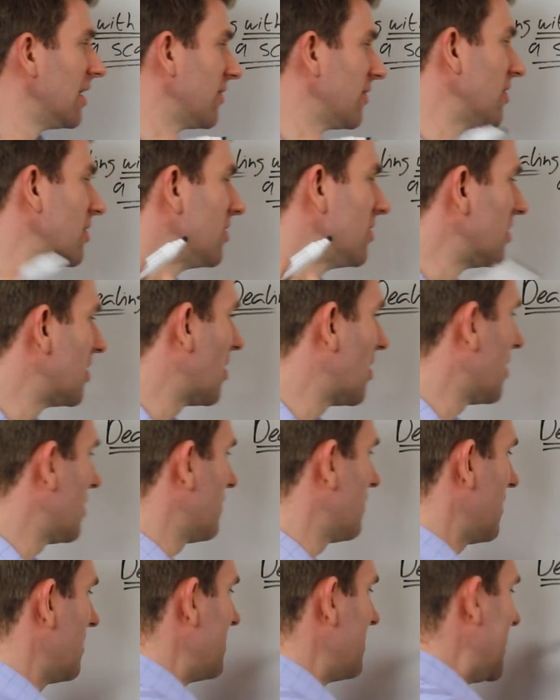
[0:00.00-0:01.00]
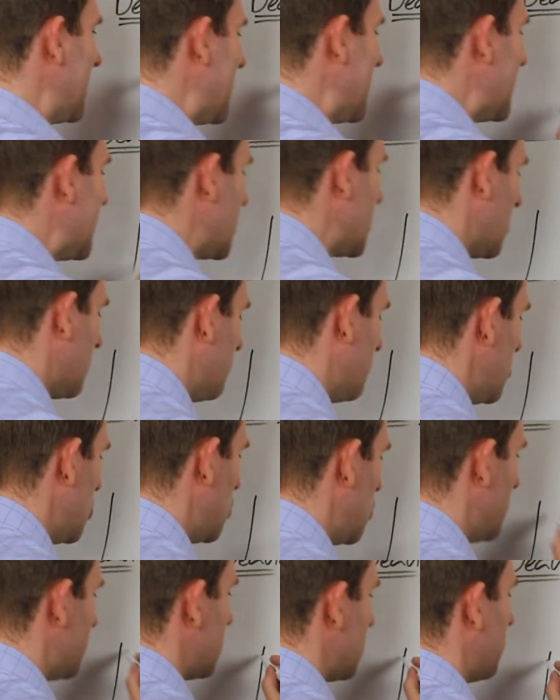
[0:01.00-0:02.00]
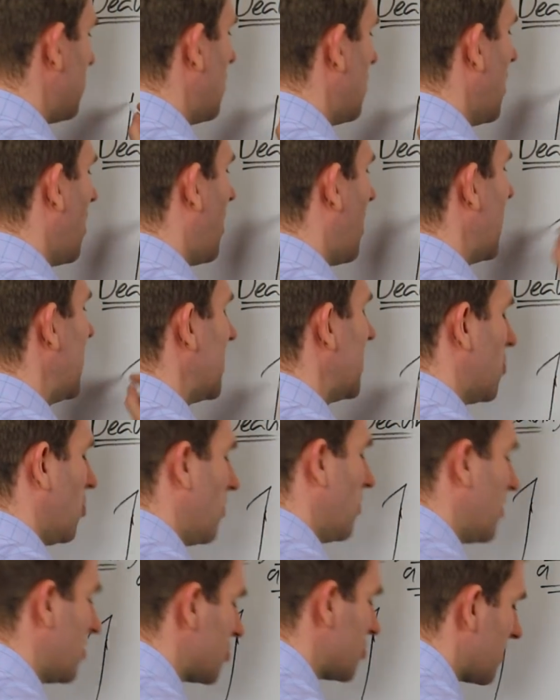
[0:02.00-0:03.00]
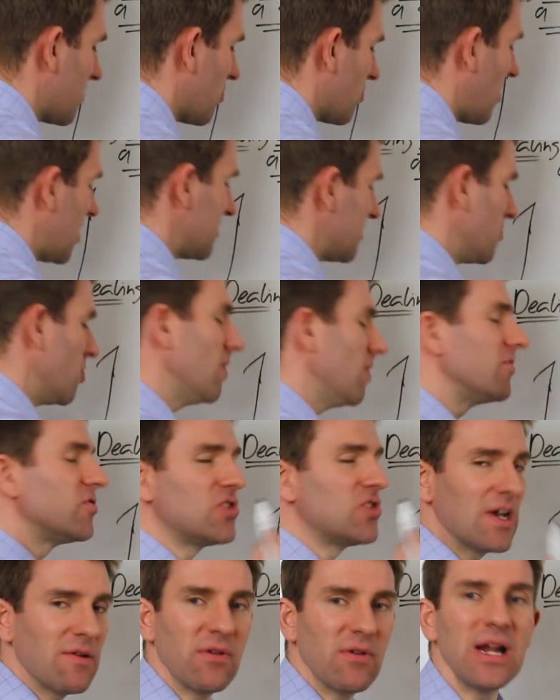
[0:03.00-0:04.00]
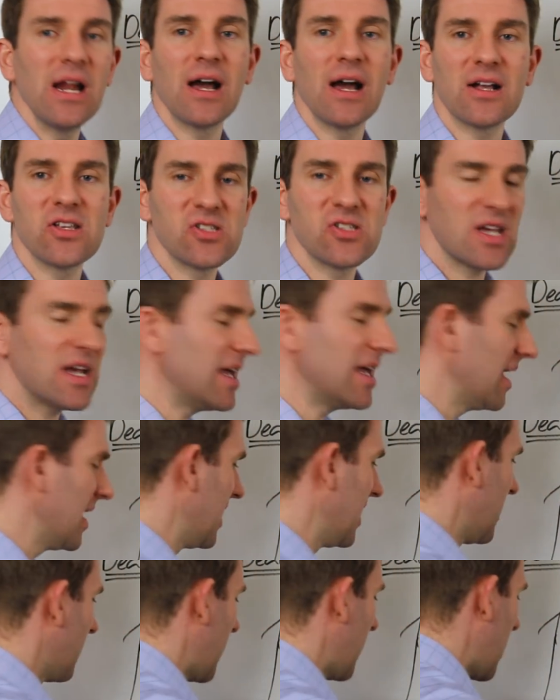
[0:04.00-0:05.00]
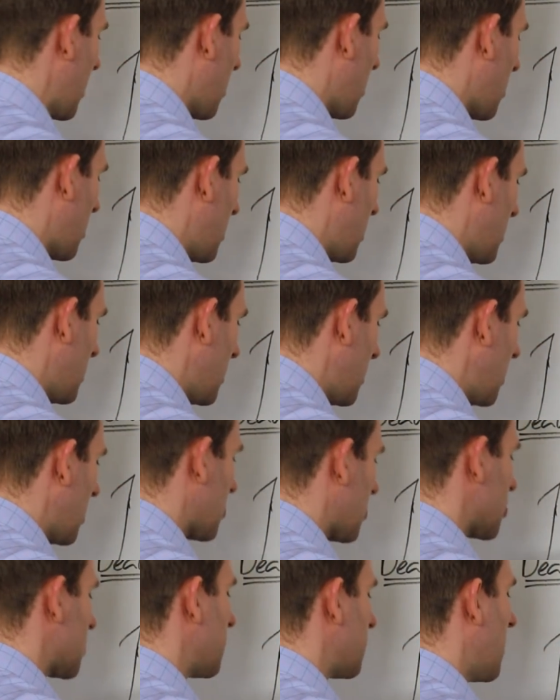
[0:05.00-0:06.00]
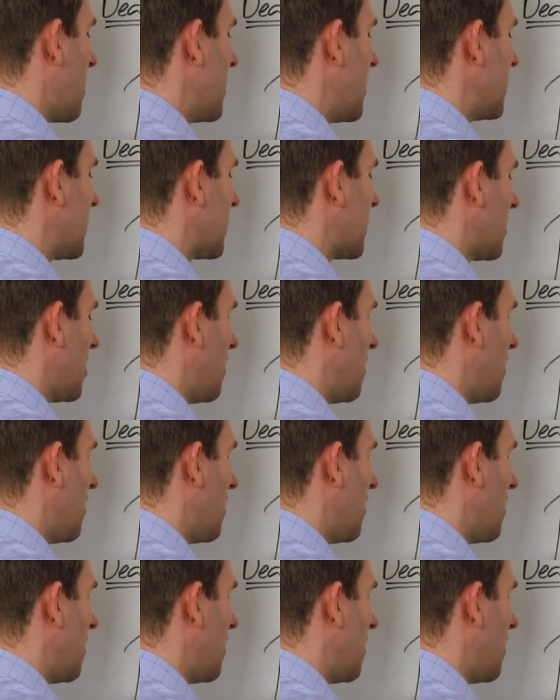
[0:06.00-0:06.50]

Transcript: the, the kind of immediate moves, if you like, or the surprise moves, generally, like I say, they are you know, like a spike,